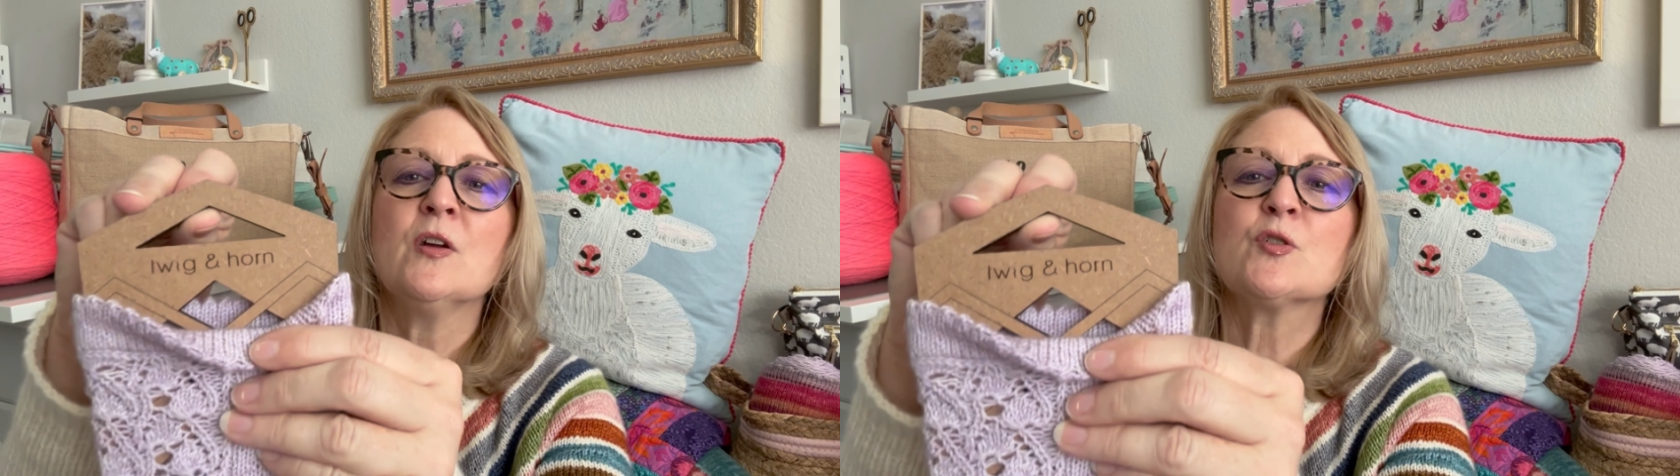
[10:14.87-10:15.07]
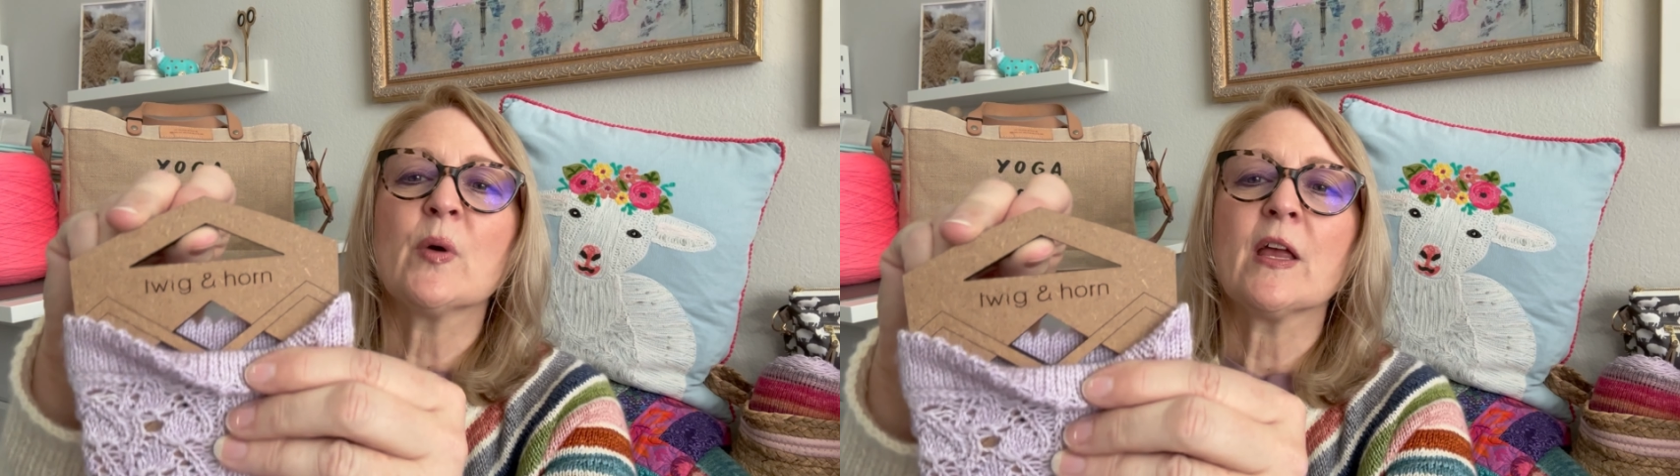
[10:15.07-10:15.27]

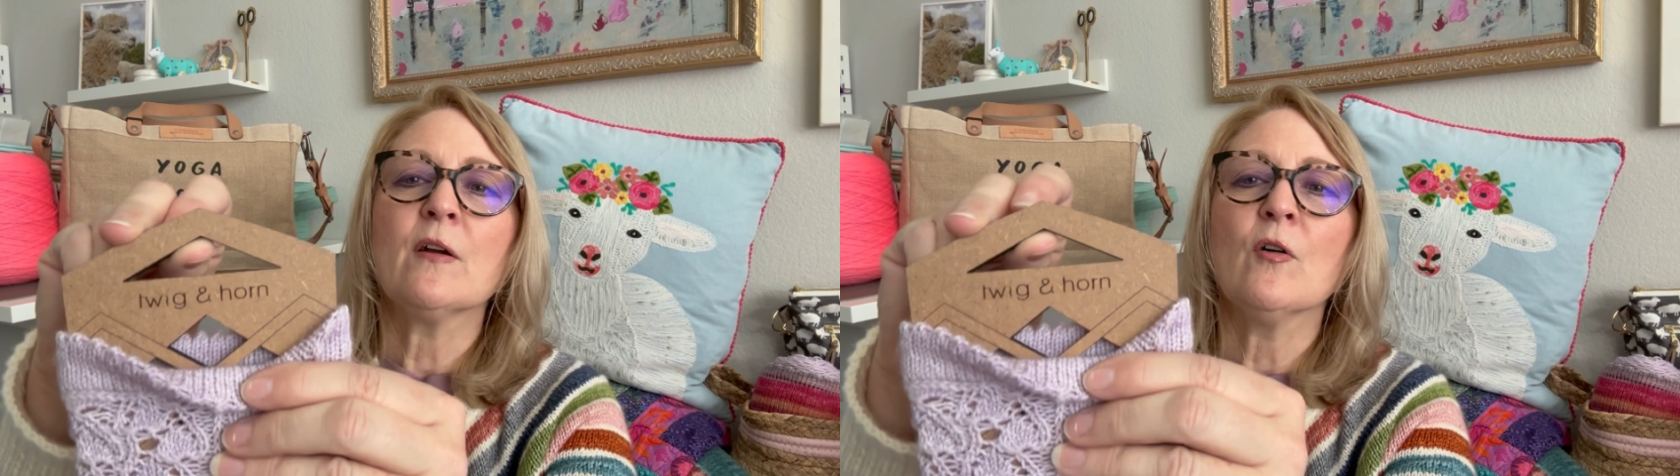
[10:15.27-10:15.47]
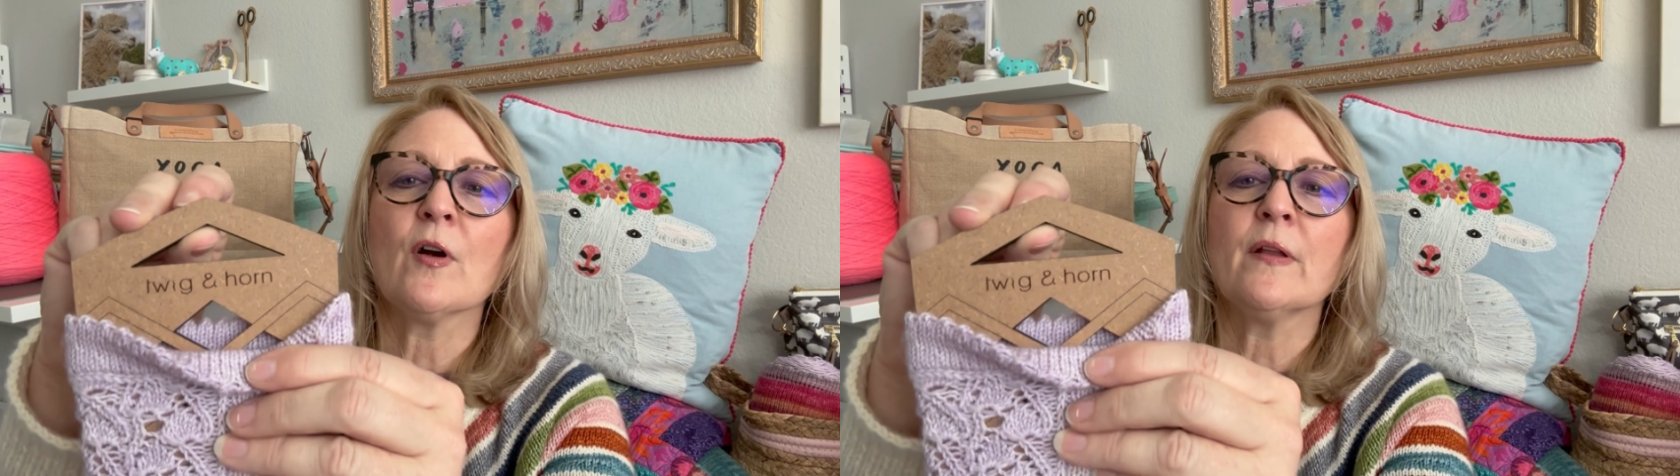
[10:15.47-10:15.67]
Twig and
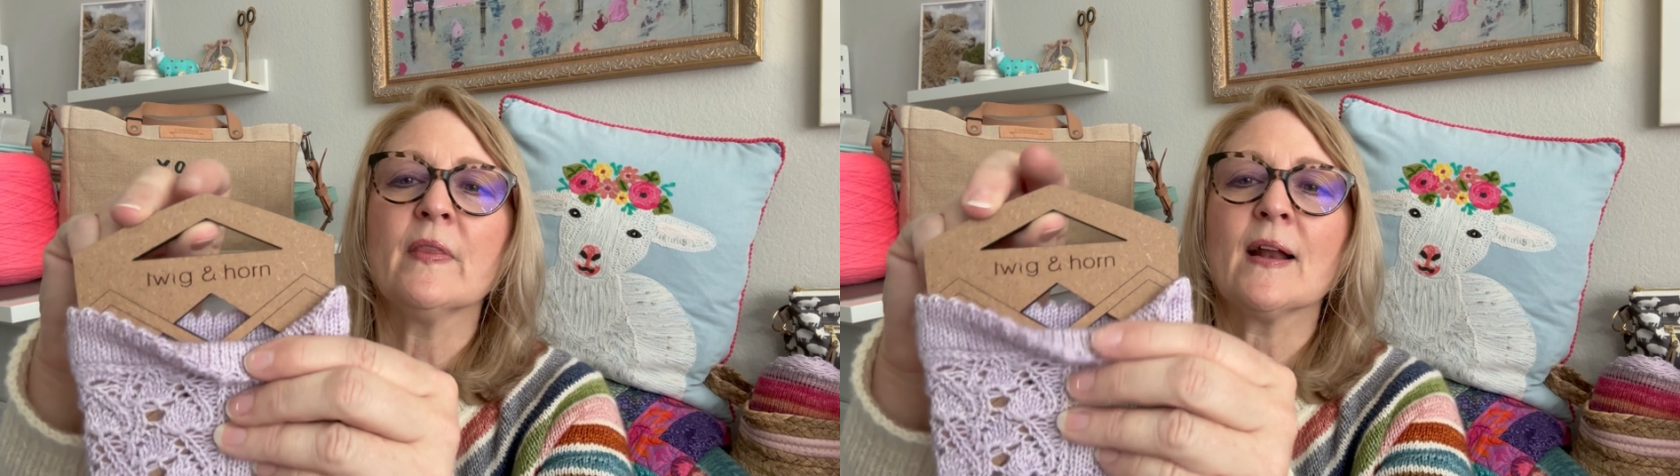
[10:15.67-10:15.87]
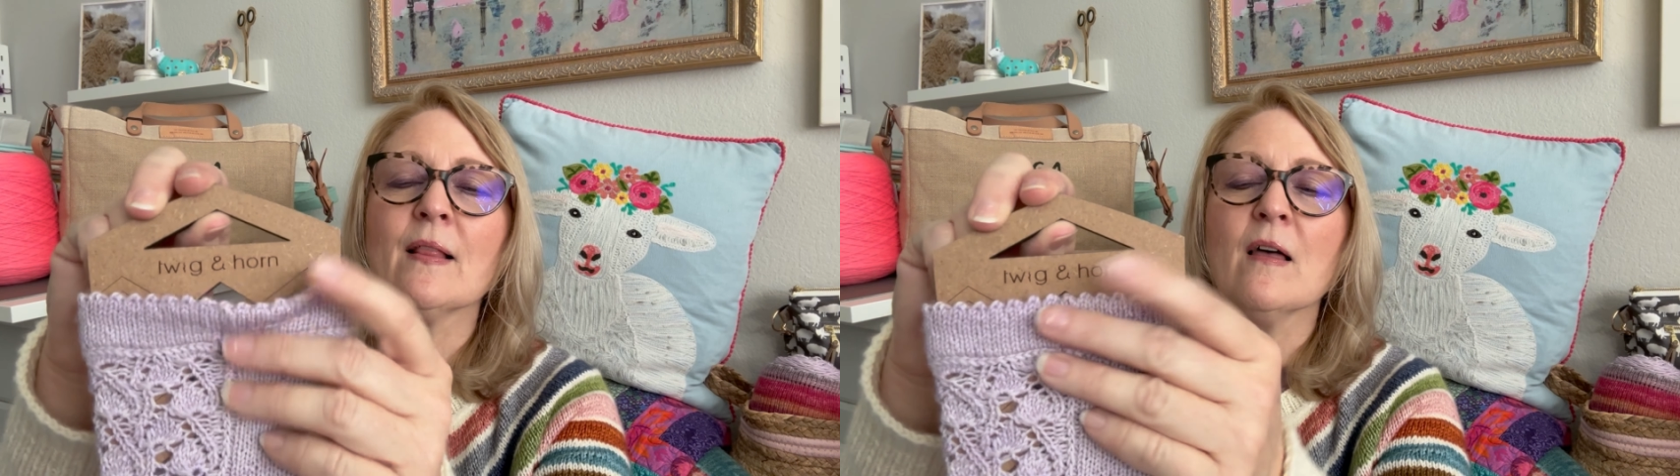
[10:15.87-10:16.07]
Horn
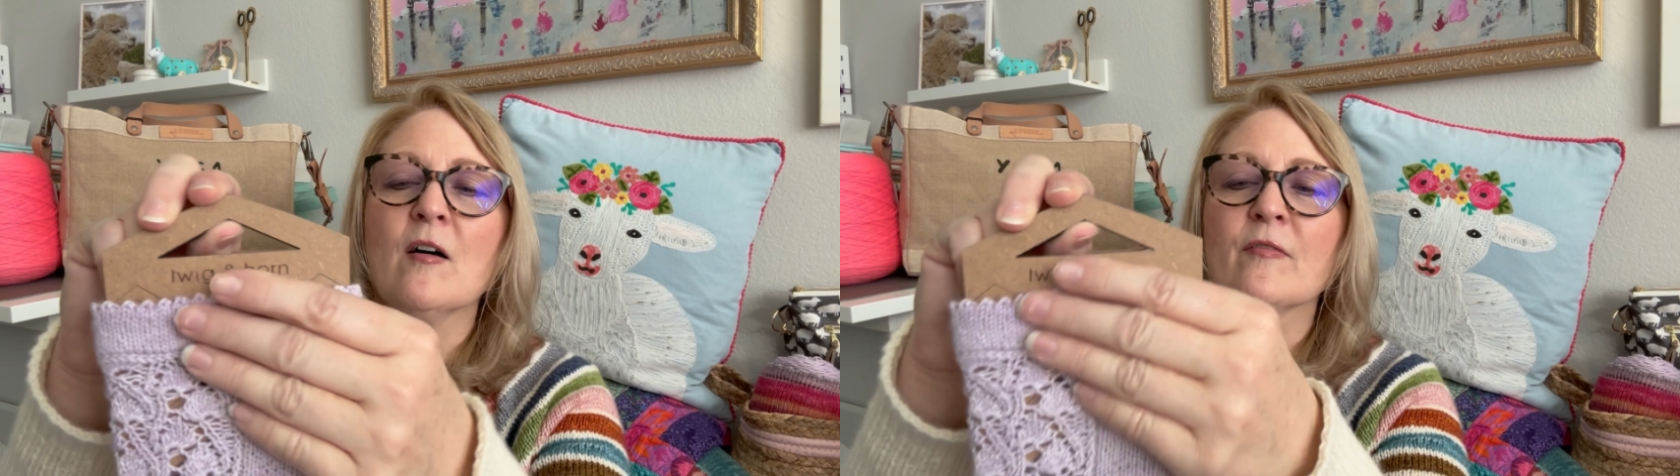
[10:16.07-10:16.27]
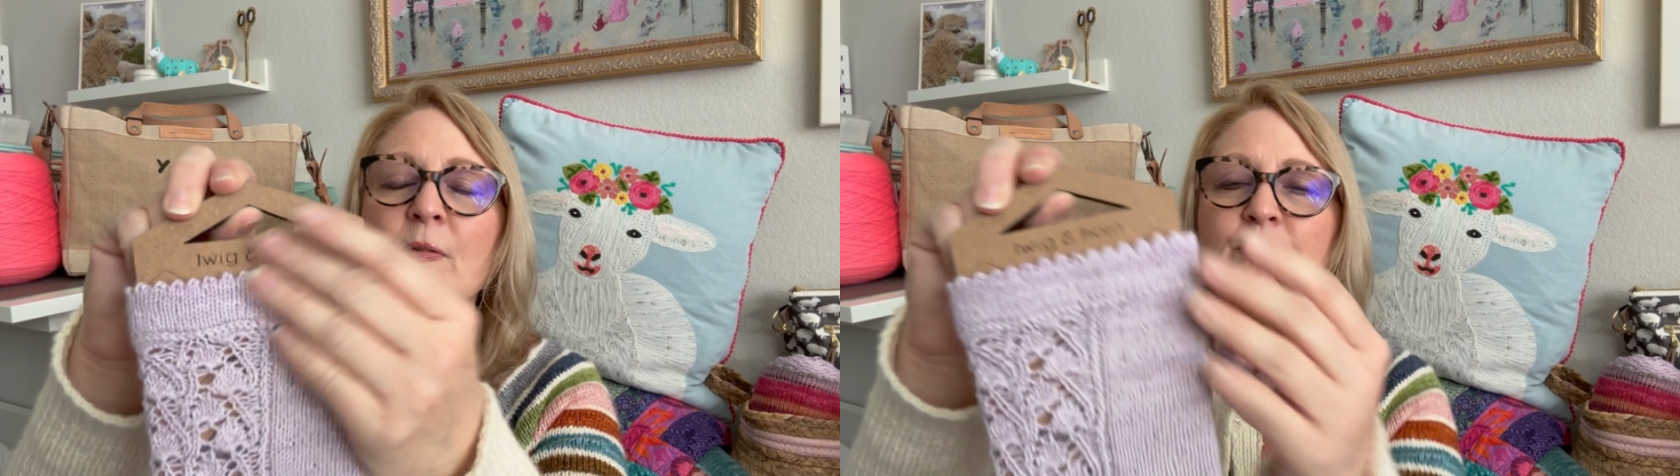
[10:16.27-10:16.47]
that I love.